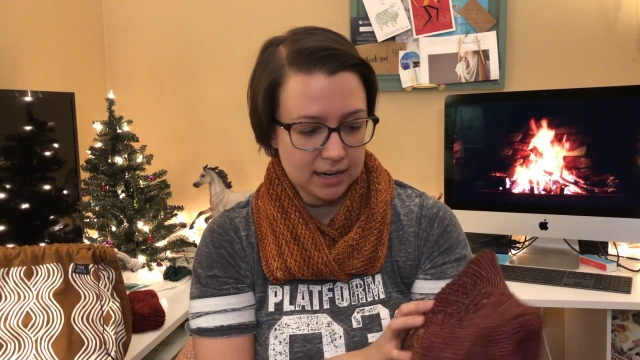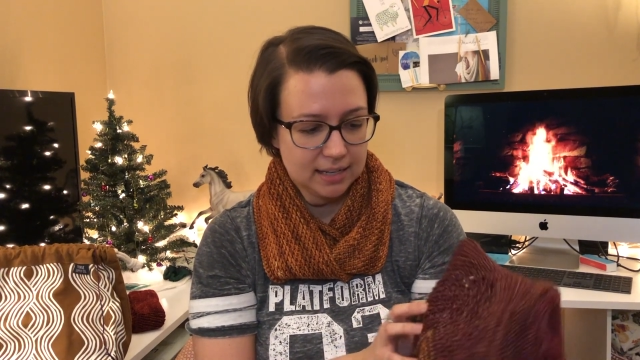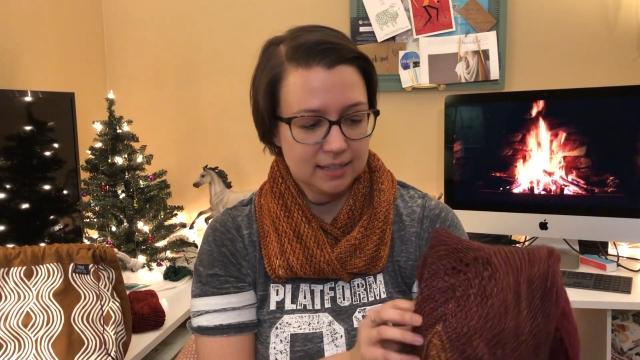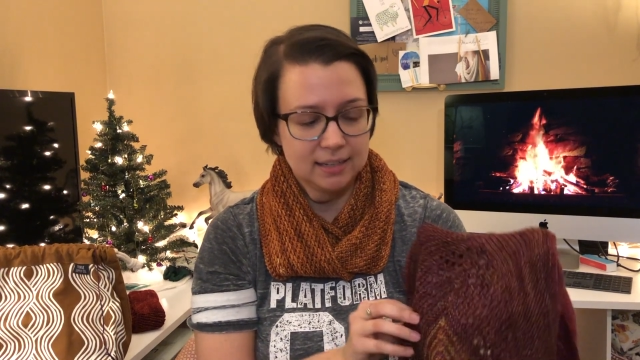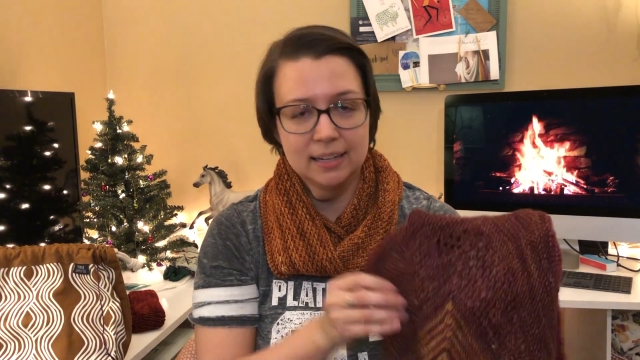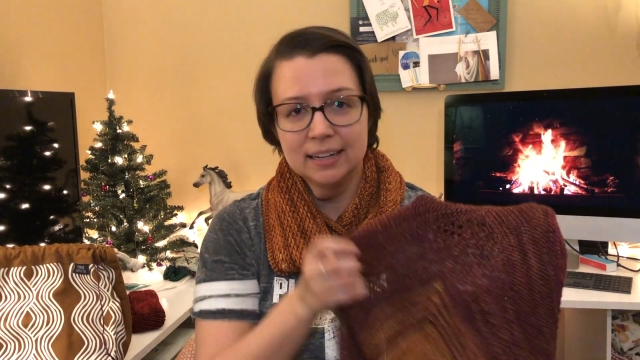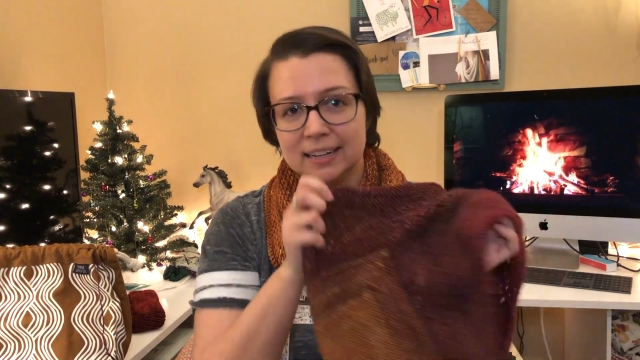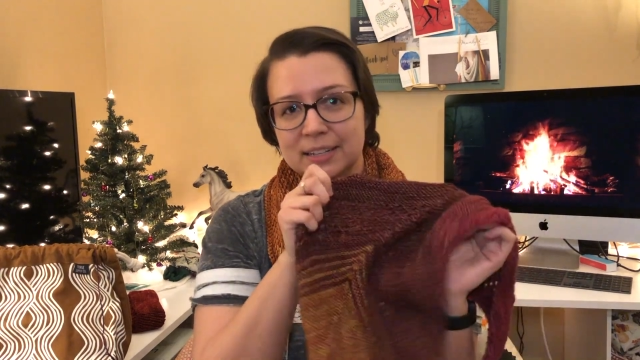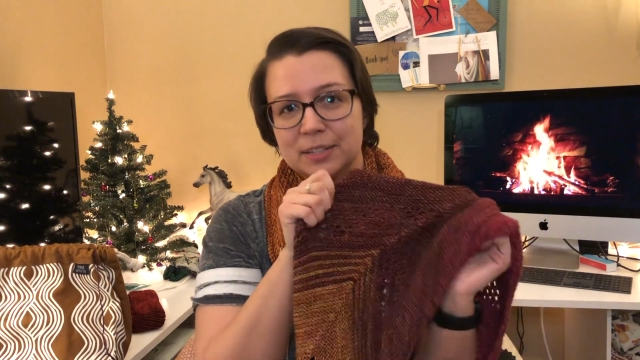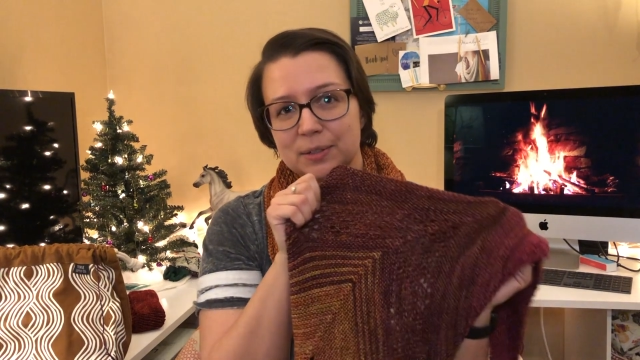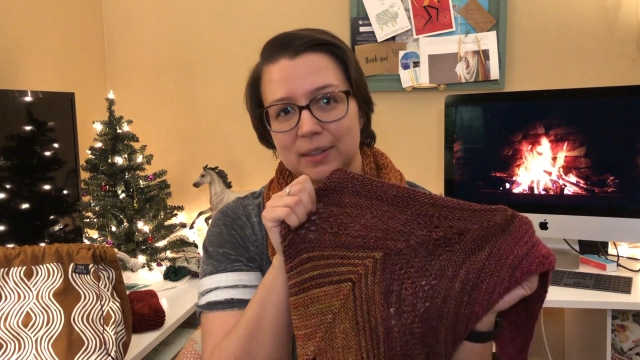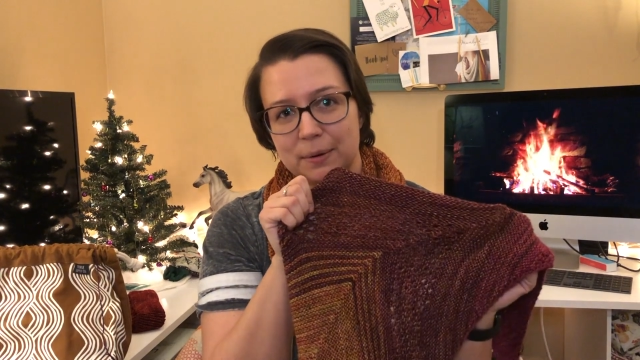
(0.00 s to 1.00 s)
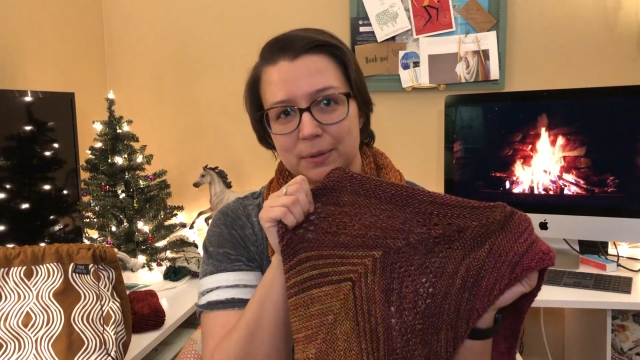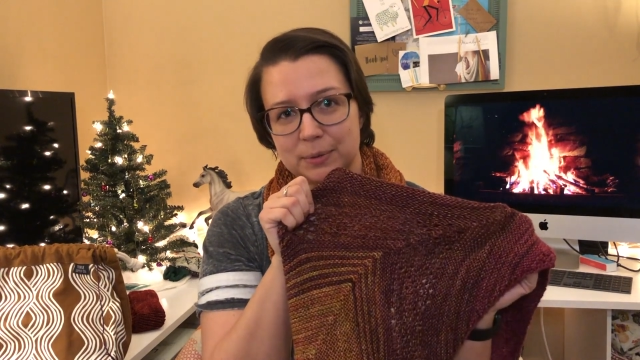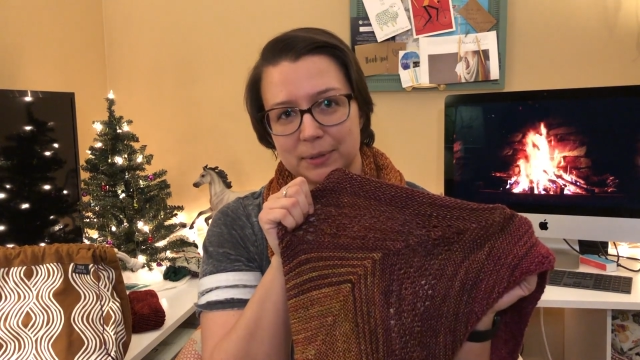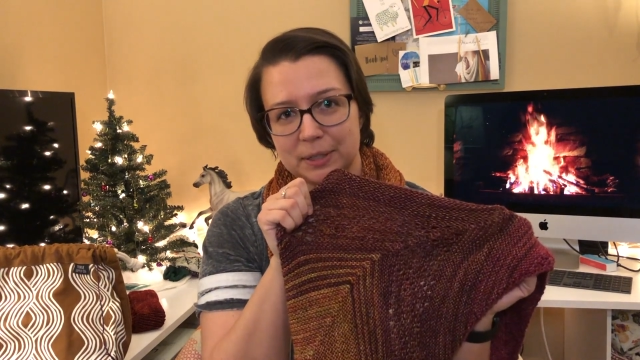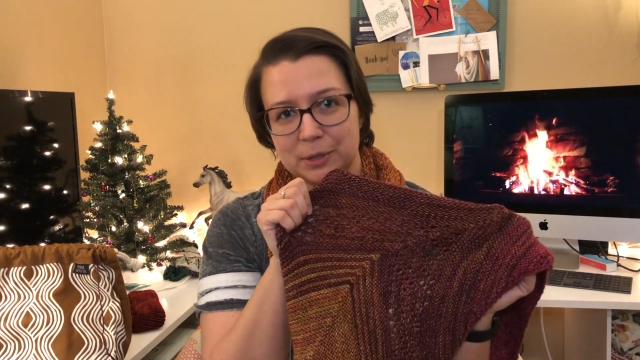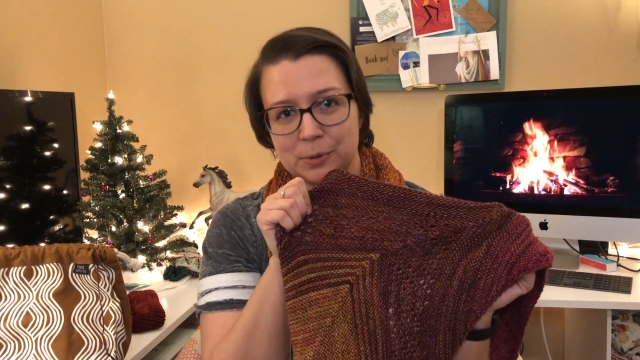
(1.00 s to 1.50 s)
and so that was
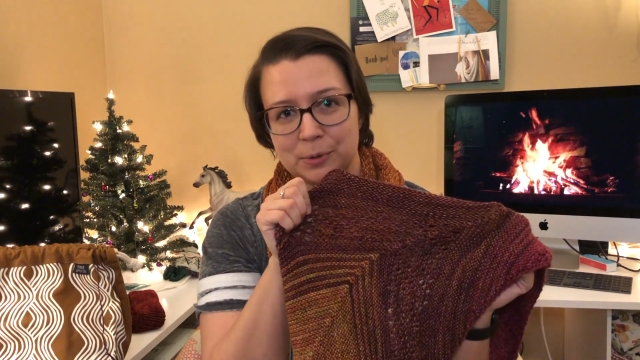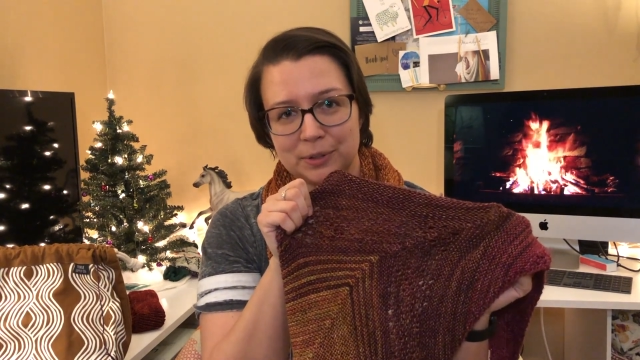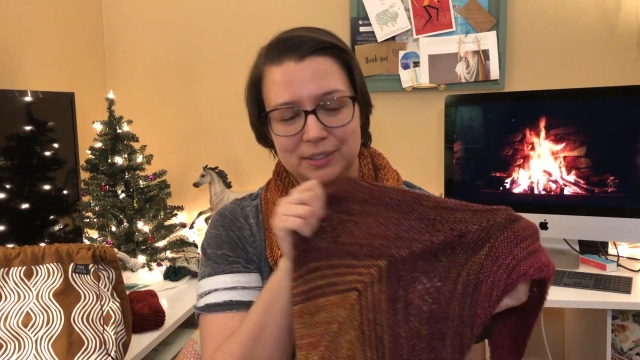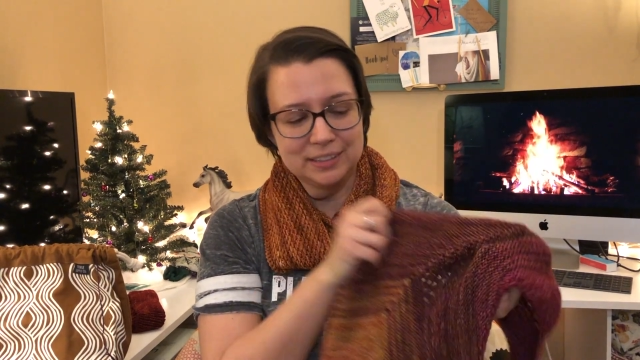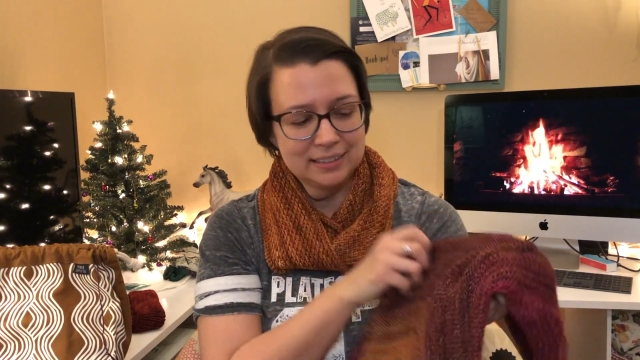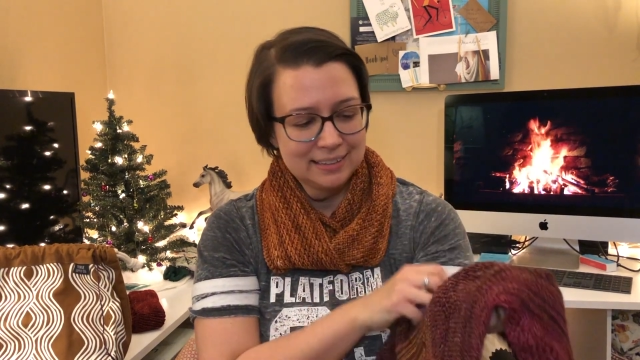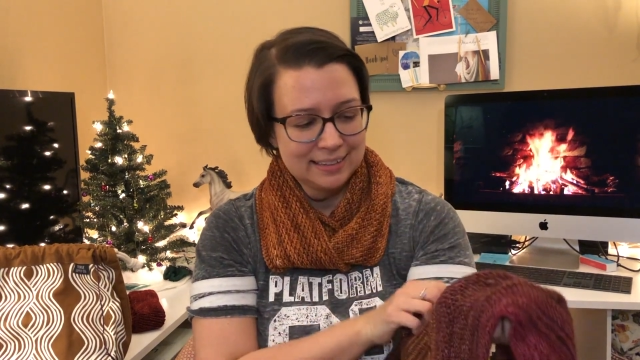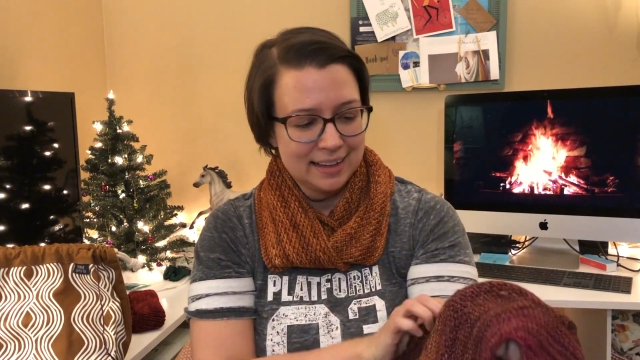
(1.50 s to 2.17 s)
really cool.